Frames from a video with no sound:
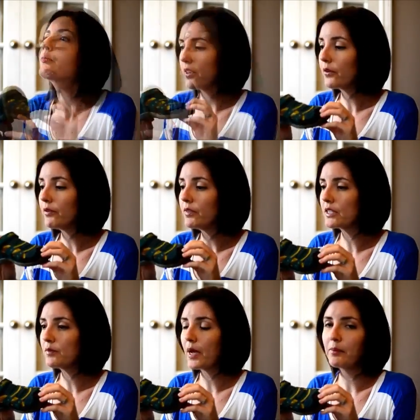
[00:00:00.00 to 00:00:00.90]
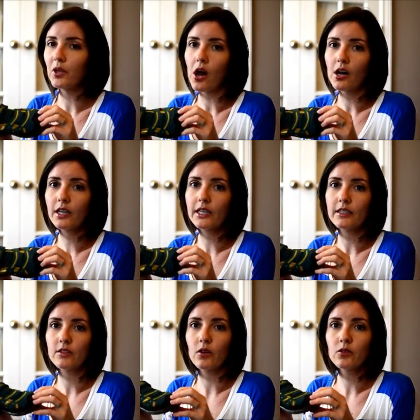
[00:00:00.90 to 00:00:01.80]
You can visit my blog.
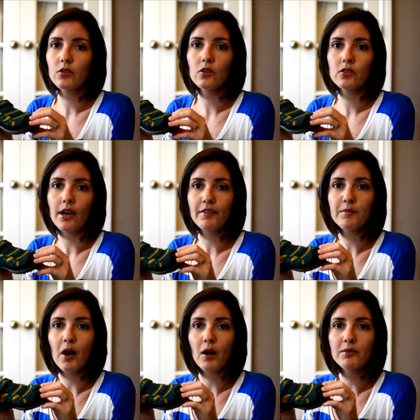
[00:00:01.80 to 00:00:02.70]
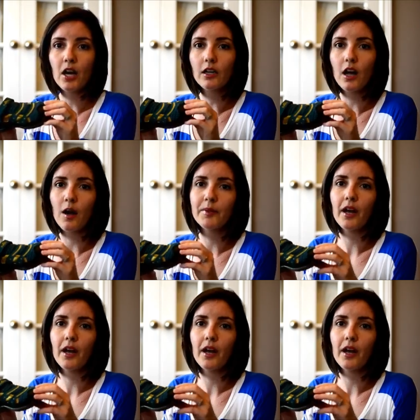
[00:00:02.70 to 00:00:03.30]
It's ohsosavvymom.com,